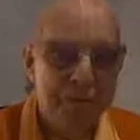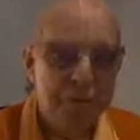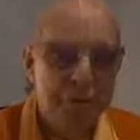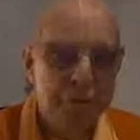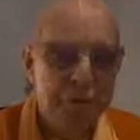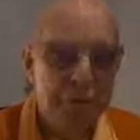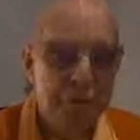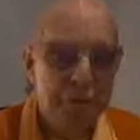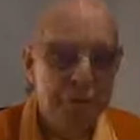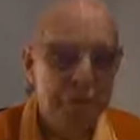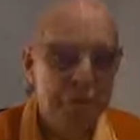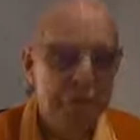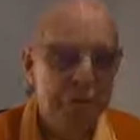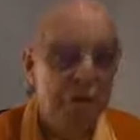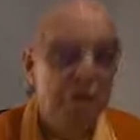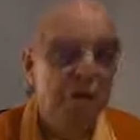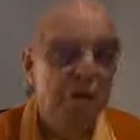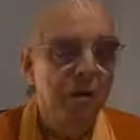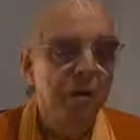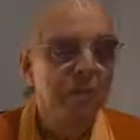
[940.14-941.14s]
Purport.
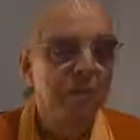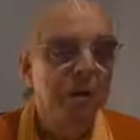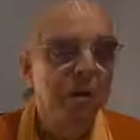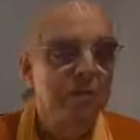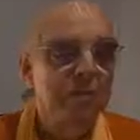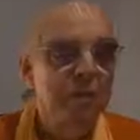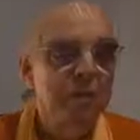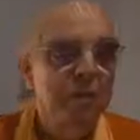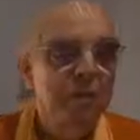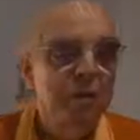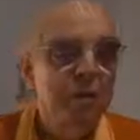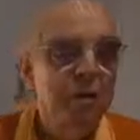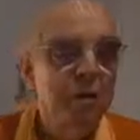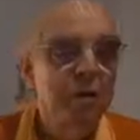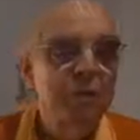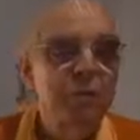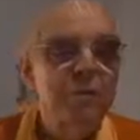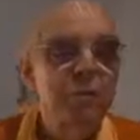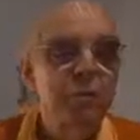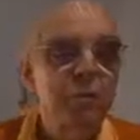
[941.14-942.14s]

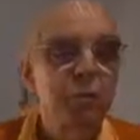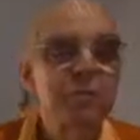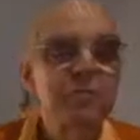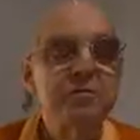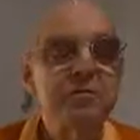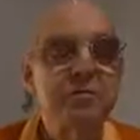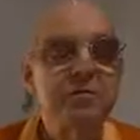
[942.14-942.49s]
When the form of the